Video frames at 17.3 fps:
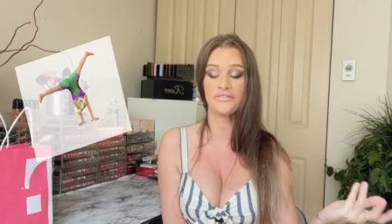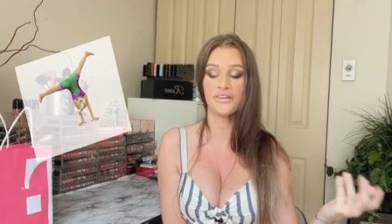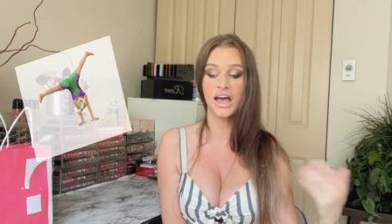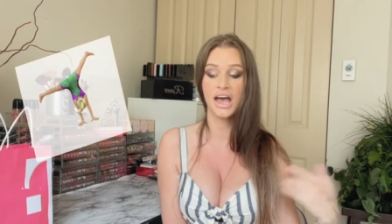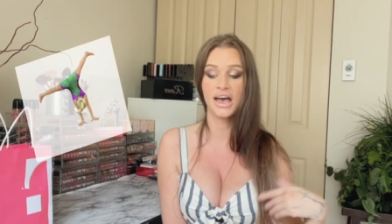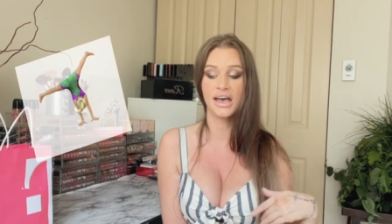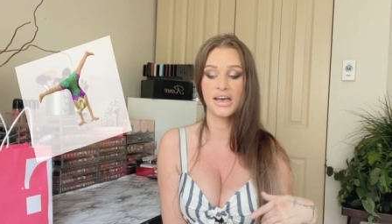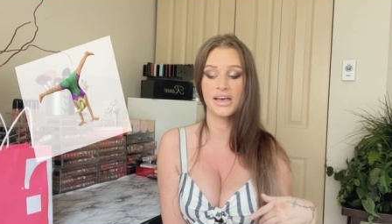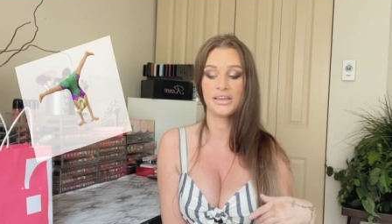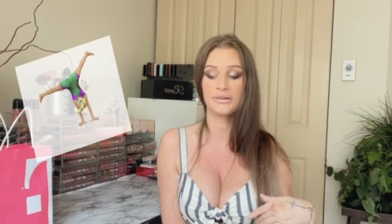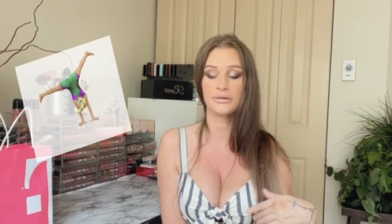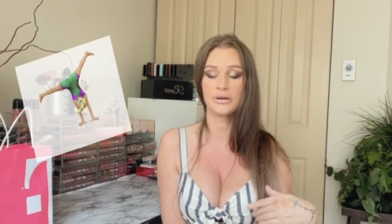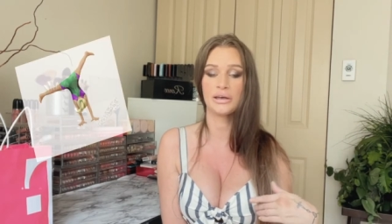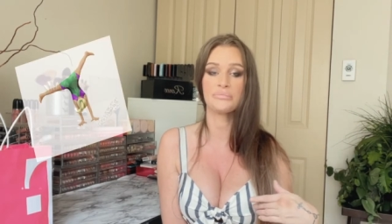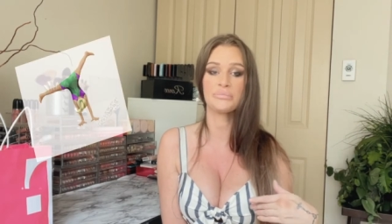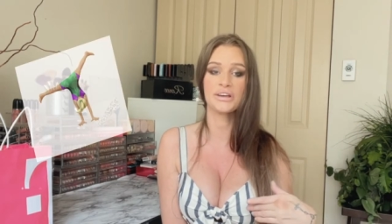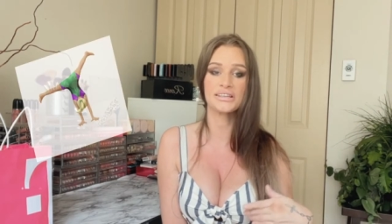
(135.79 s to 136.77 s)
and
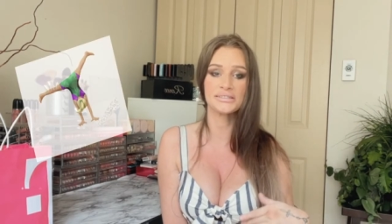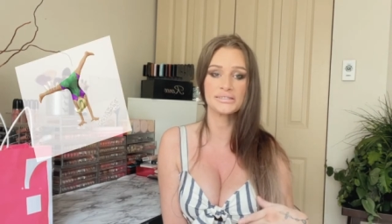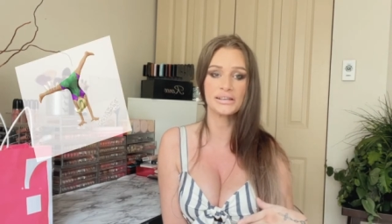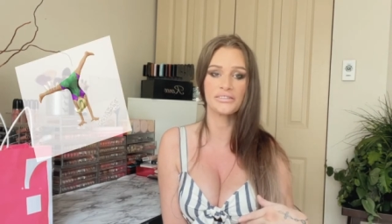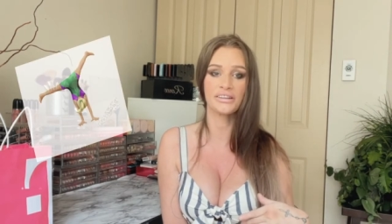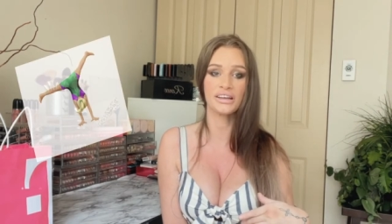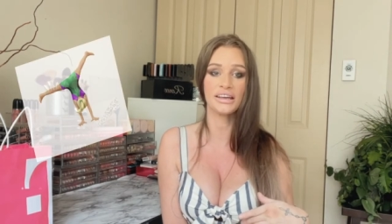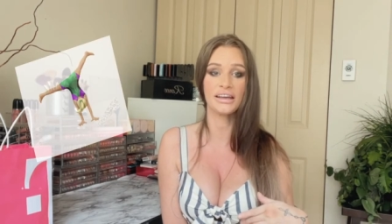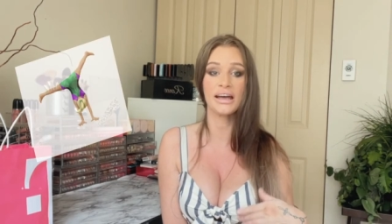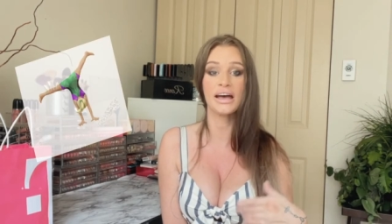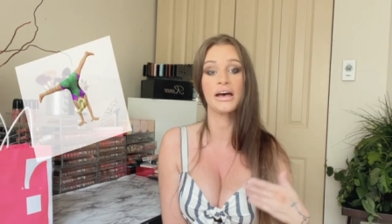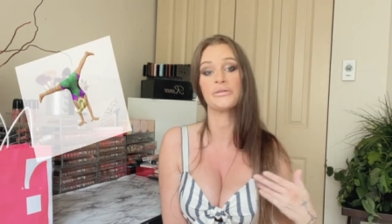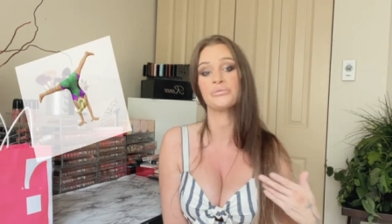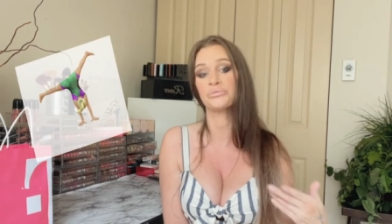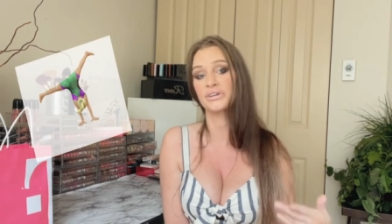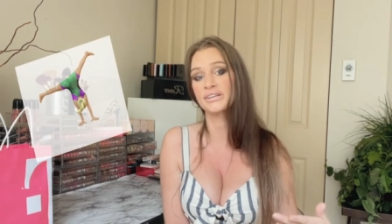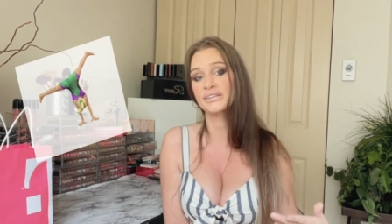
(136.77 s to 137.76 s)
basically
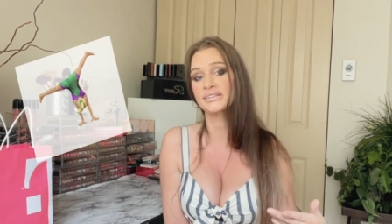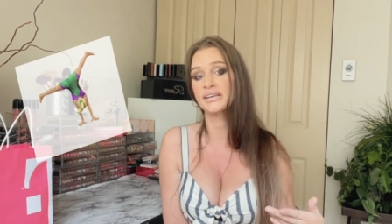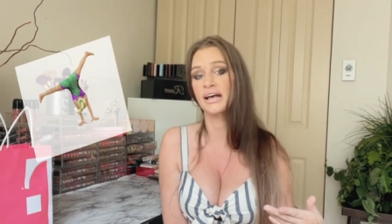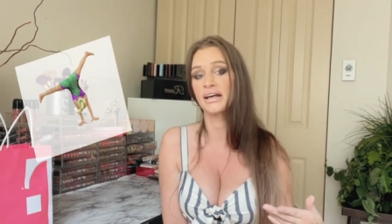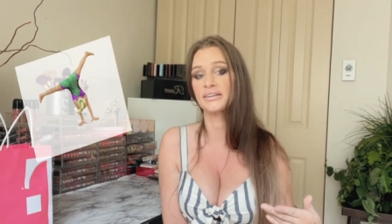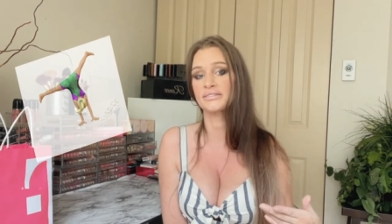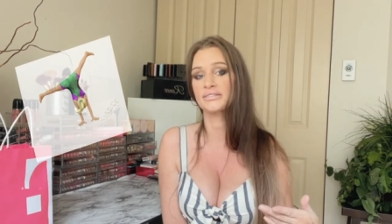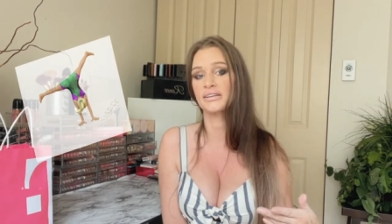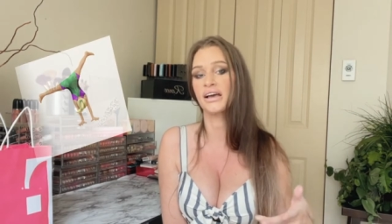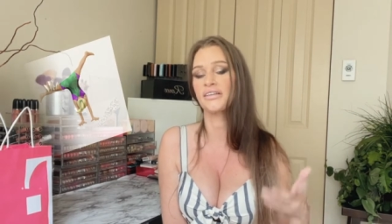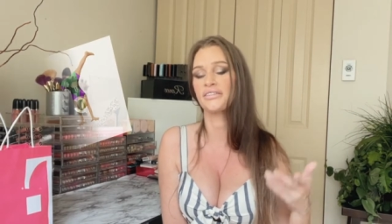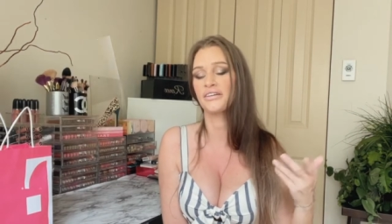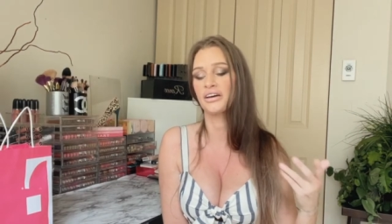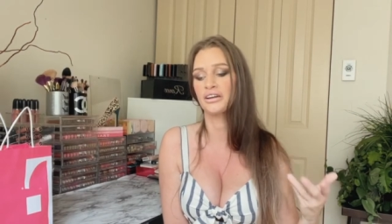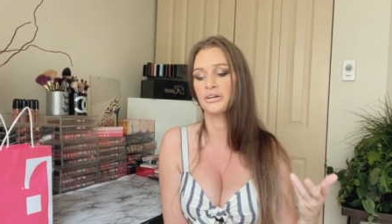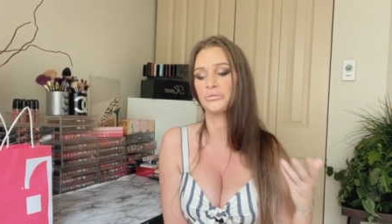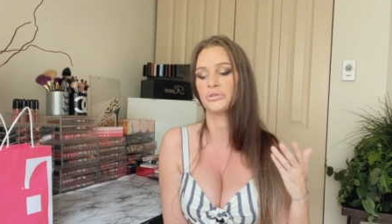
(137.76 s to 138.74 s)
at recess, I
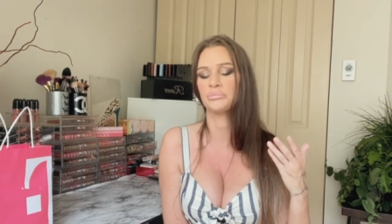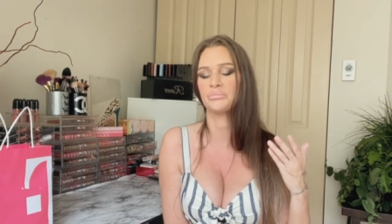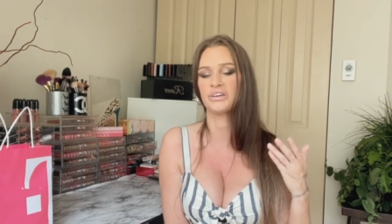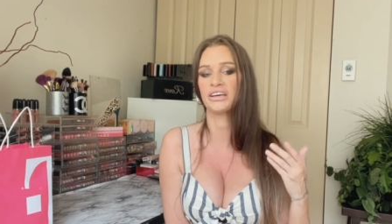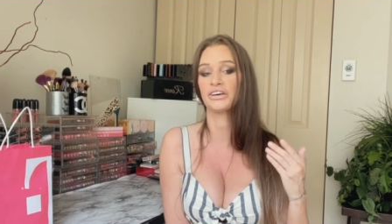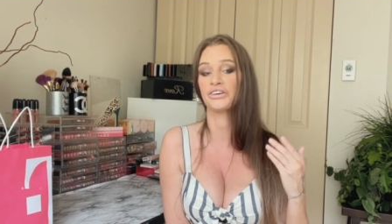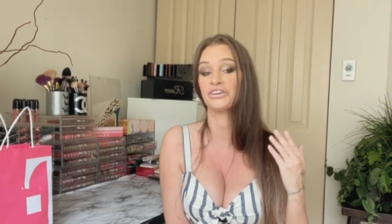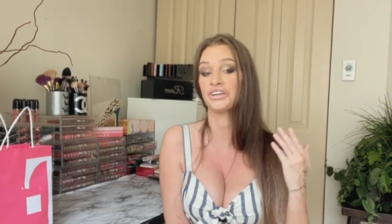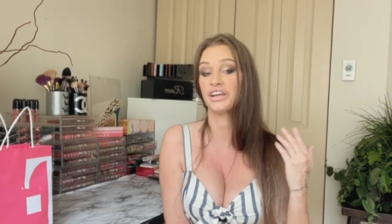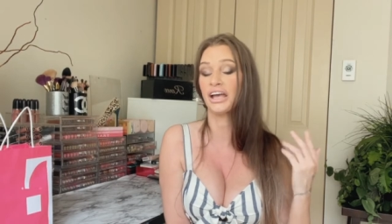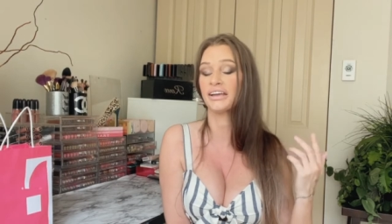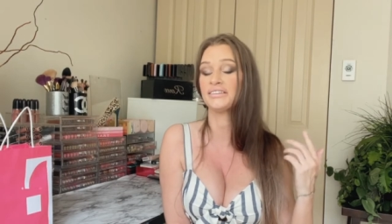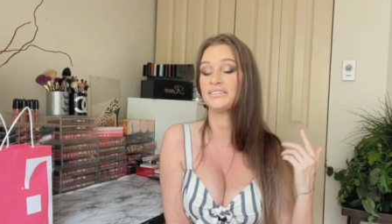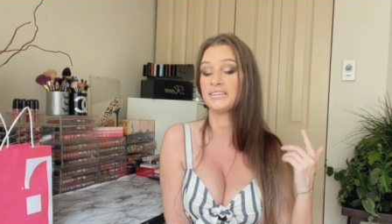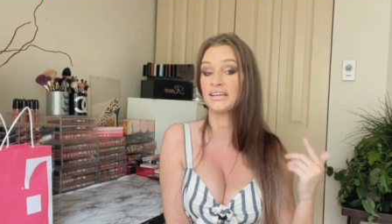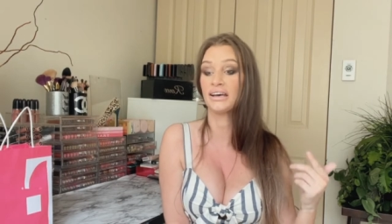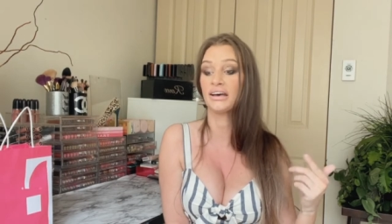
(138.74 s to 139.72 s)
thought it would be a good
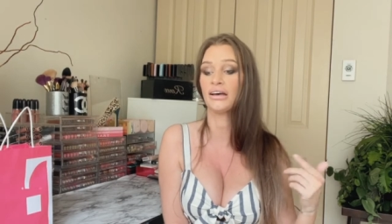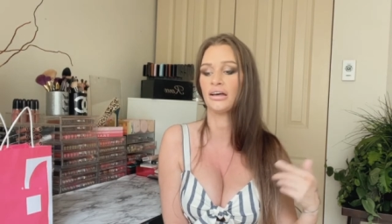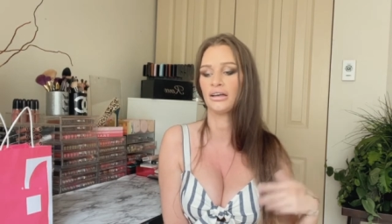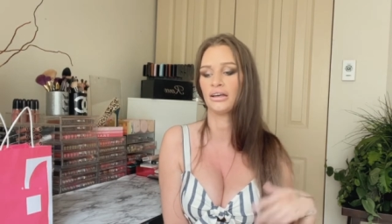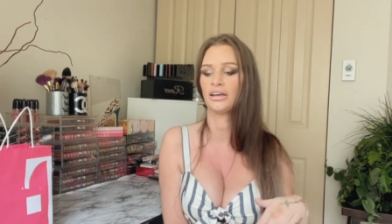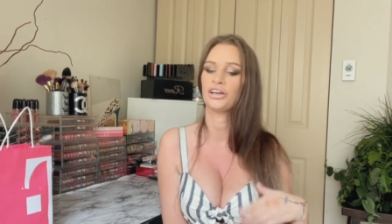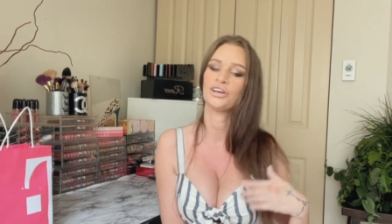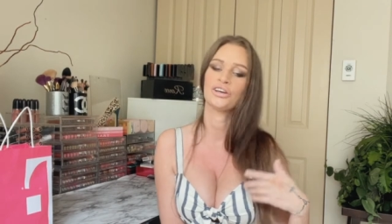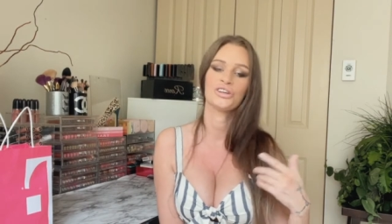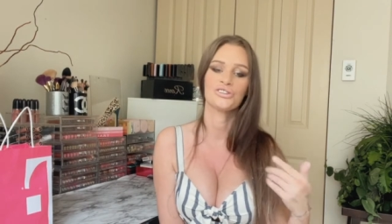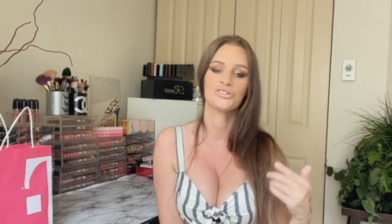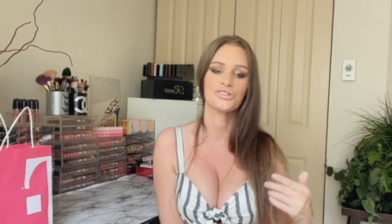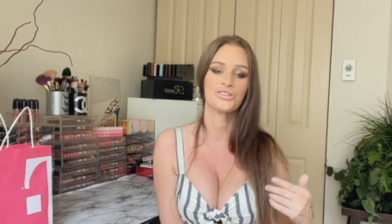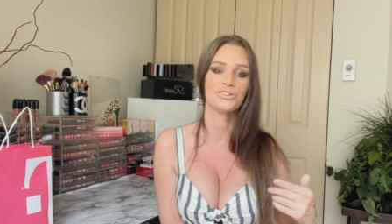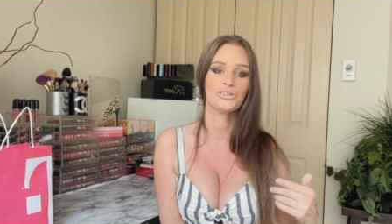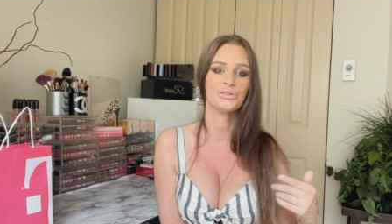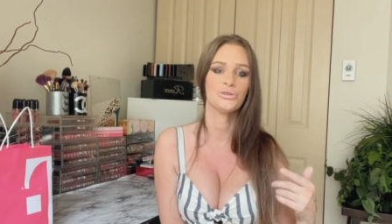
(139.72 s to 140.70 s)
idea
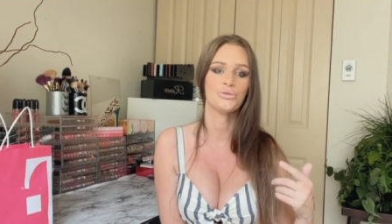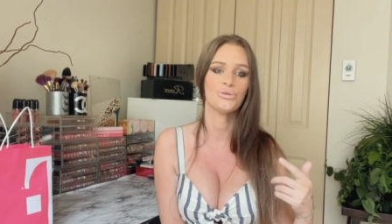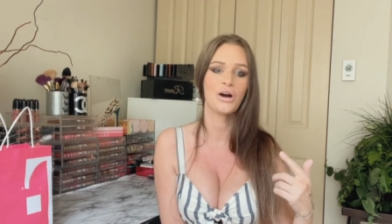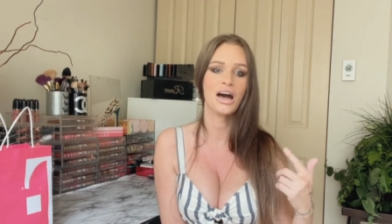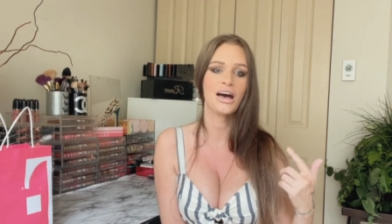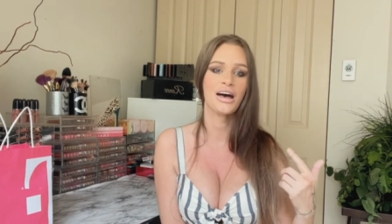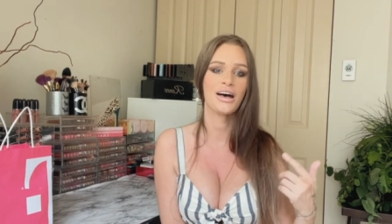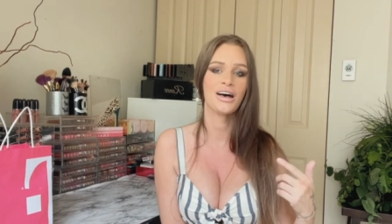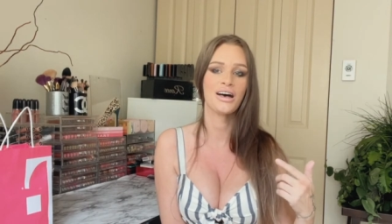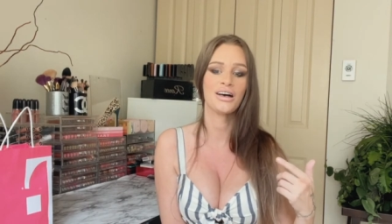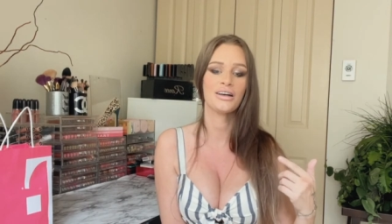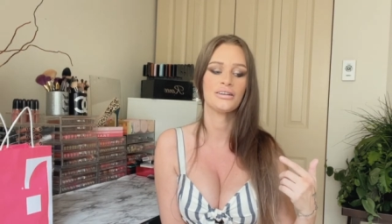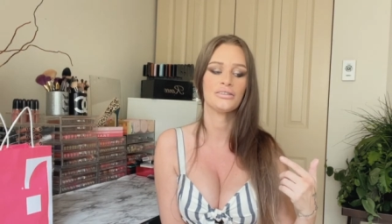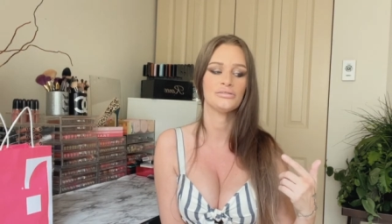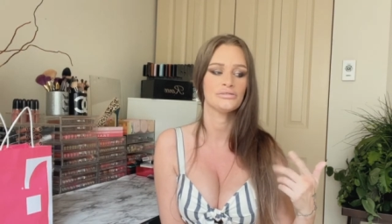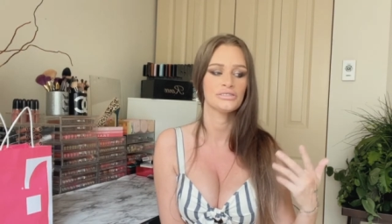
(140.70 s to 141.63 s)
to uh,